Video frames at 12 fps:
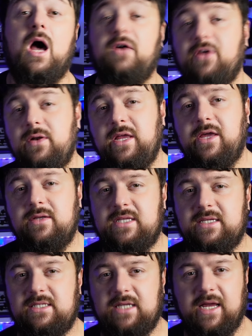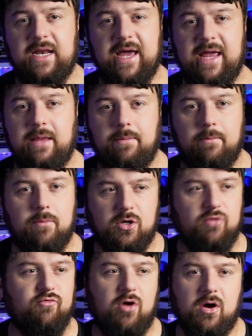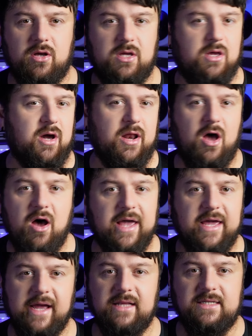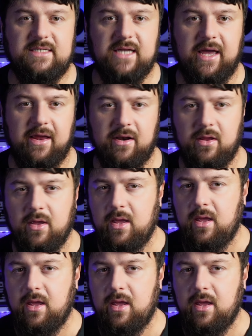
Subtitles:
I've only used this in a modern rock kind of high gain setting,